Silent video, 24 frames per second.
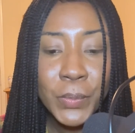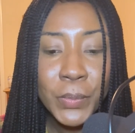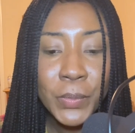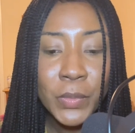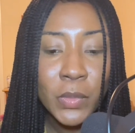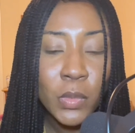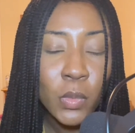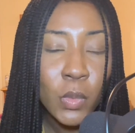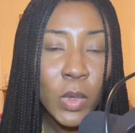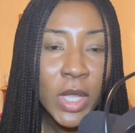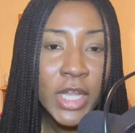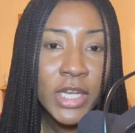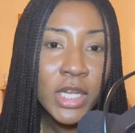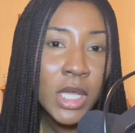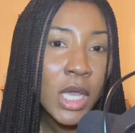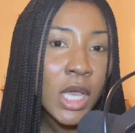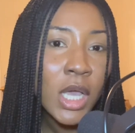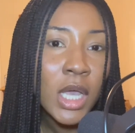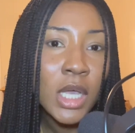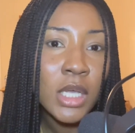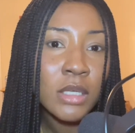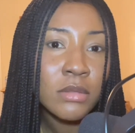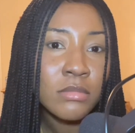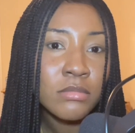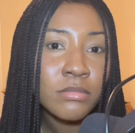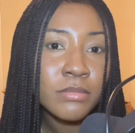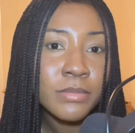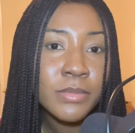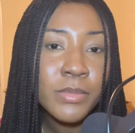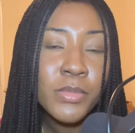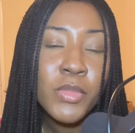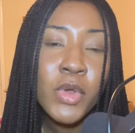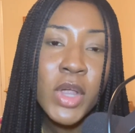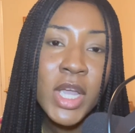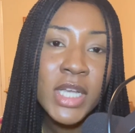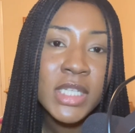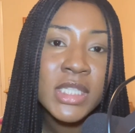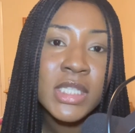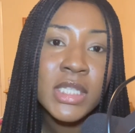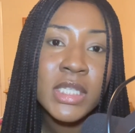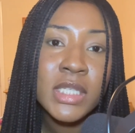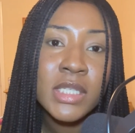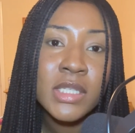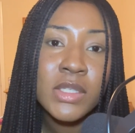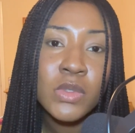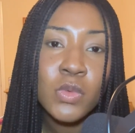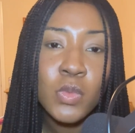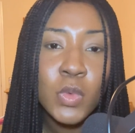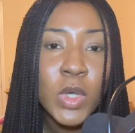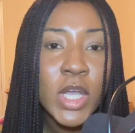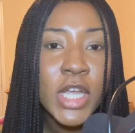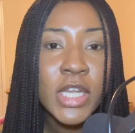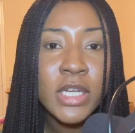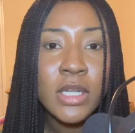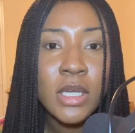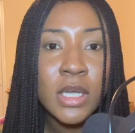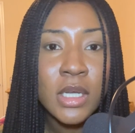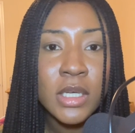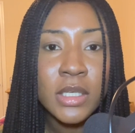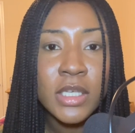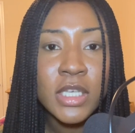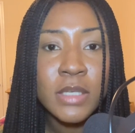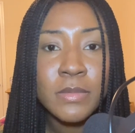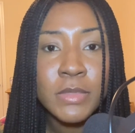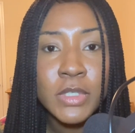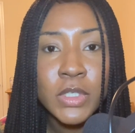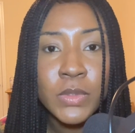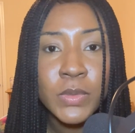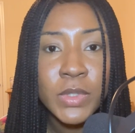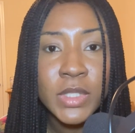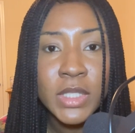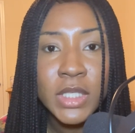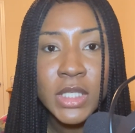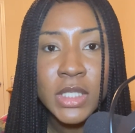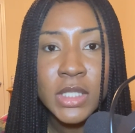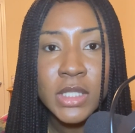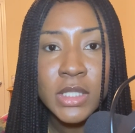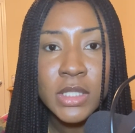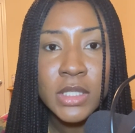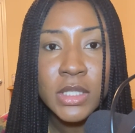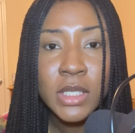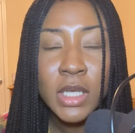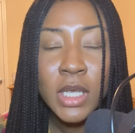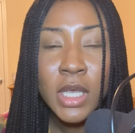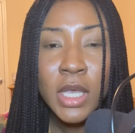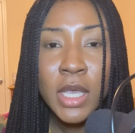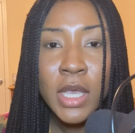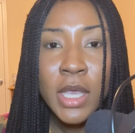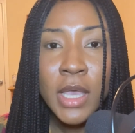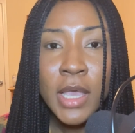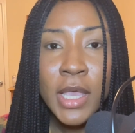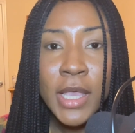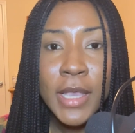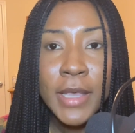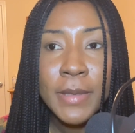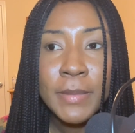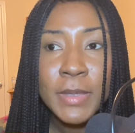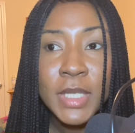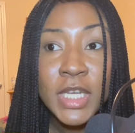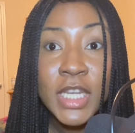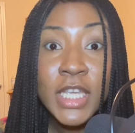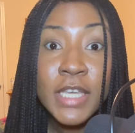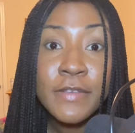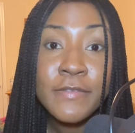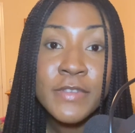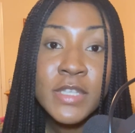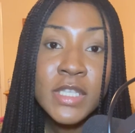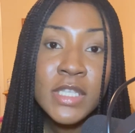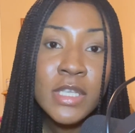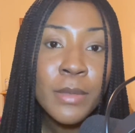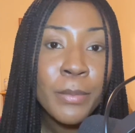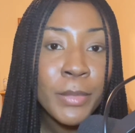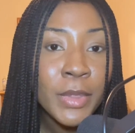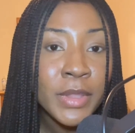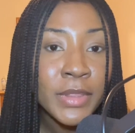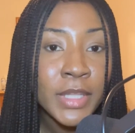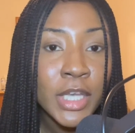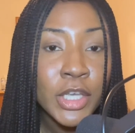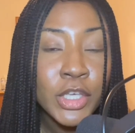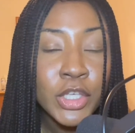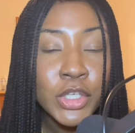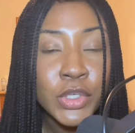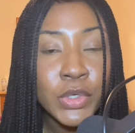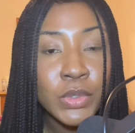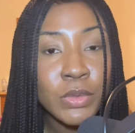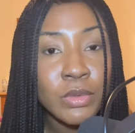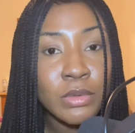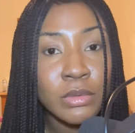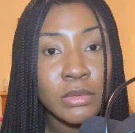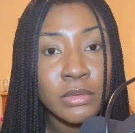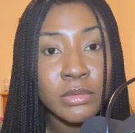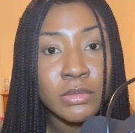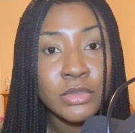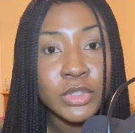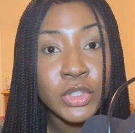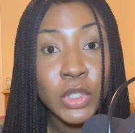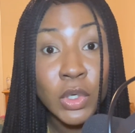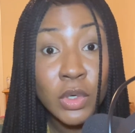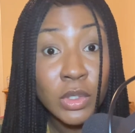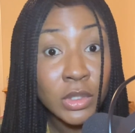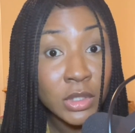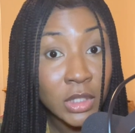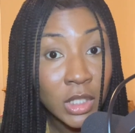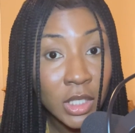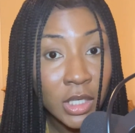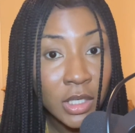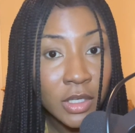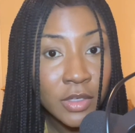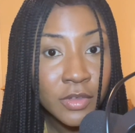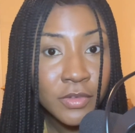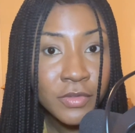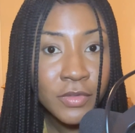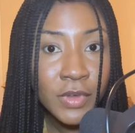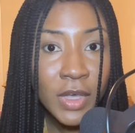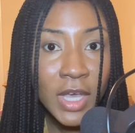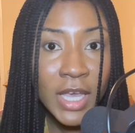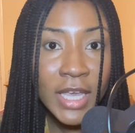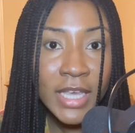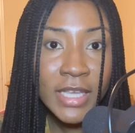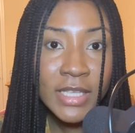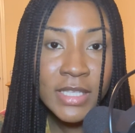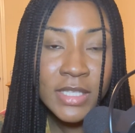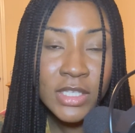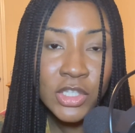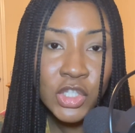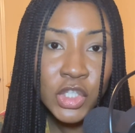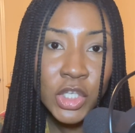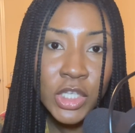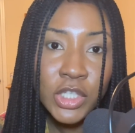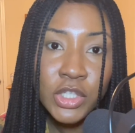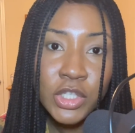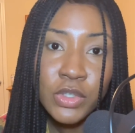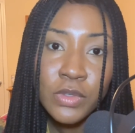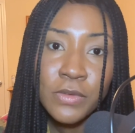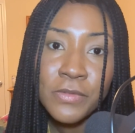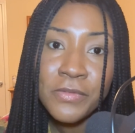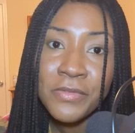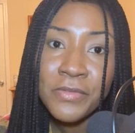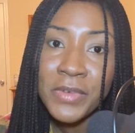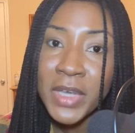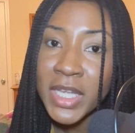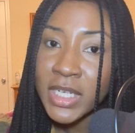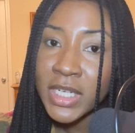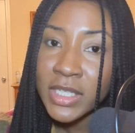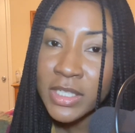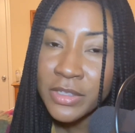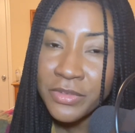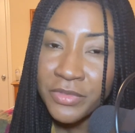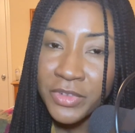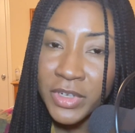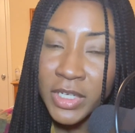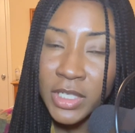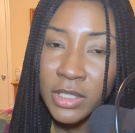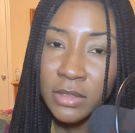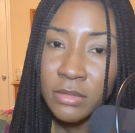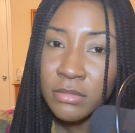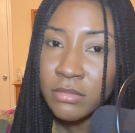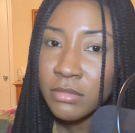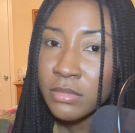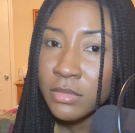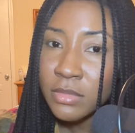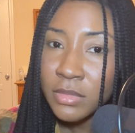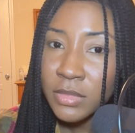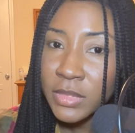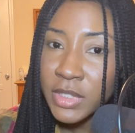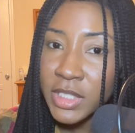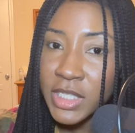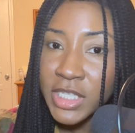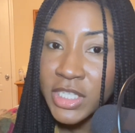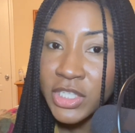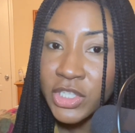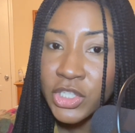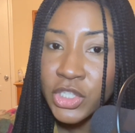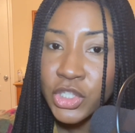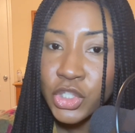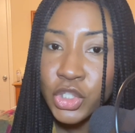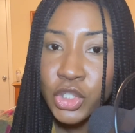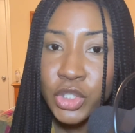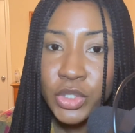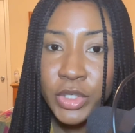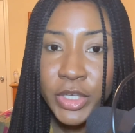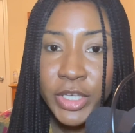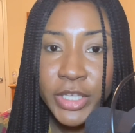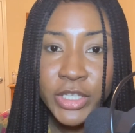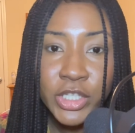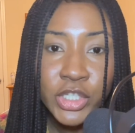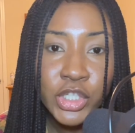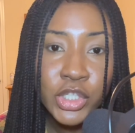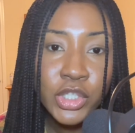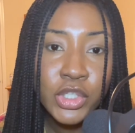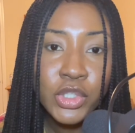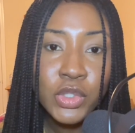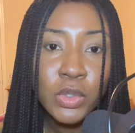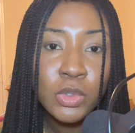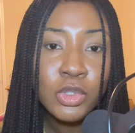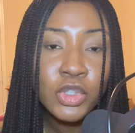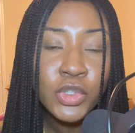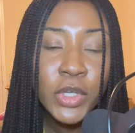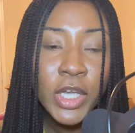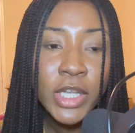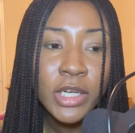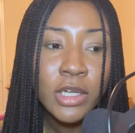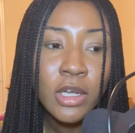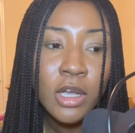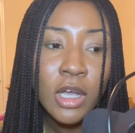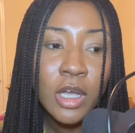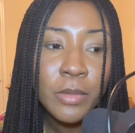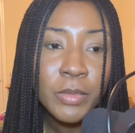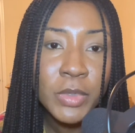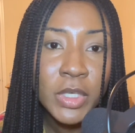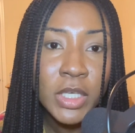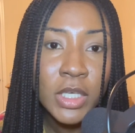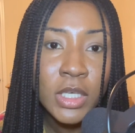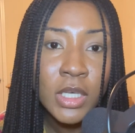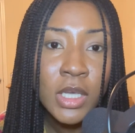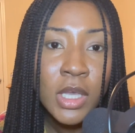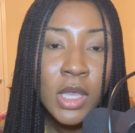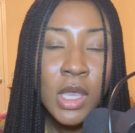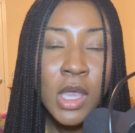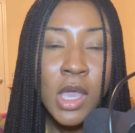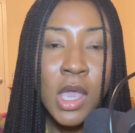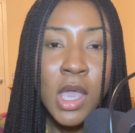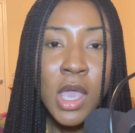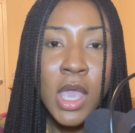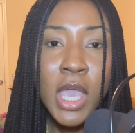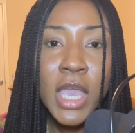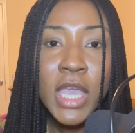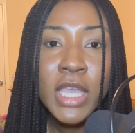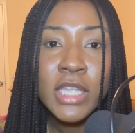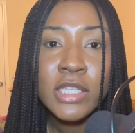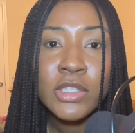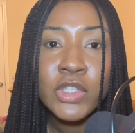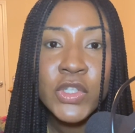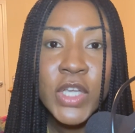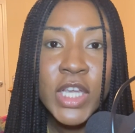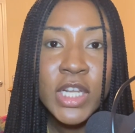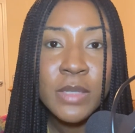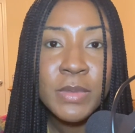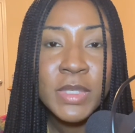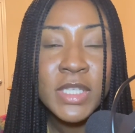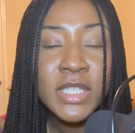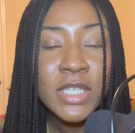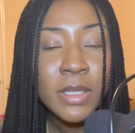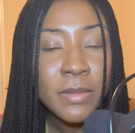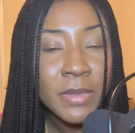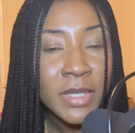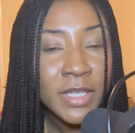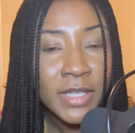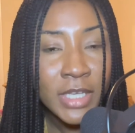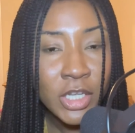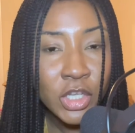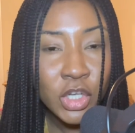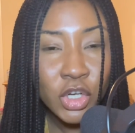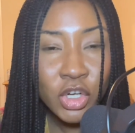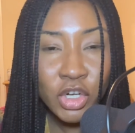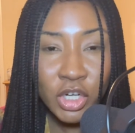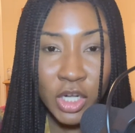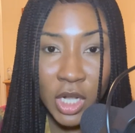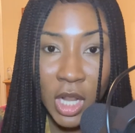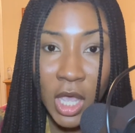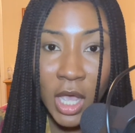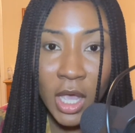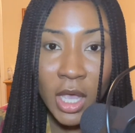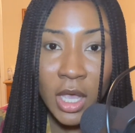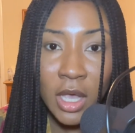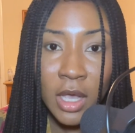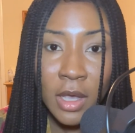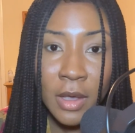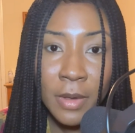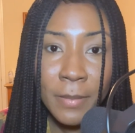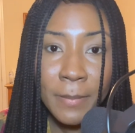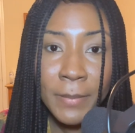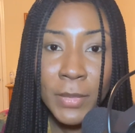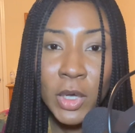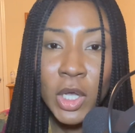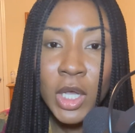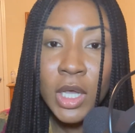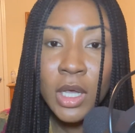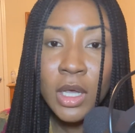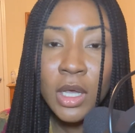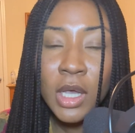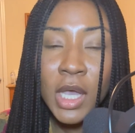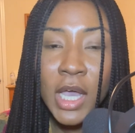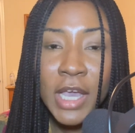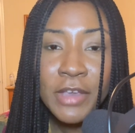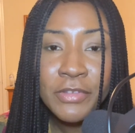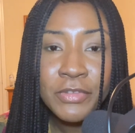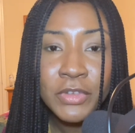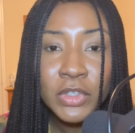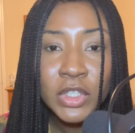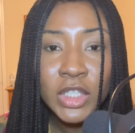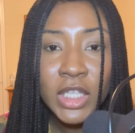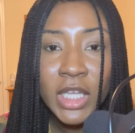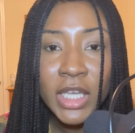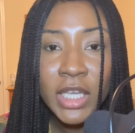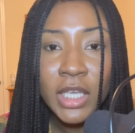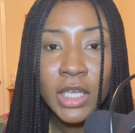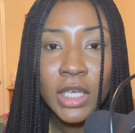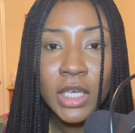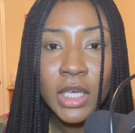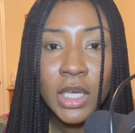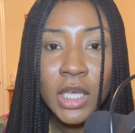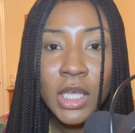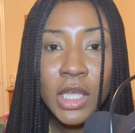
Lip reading: why not practice? Why not keep doing this? I mean, if it's something that you don't love, I suggest you find a different niche and just don't try to copy and try to be something that you're not. But I feel like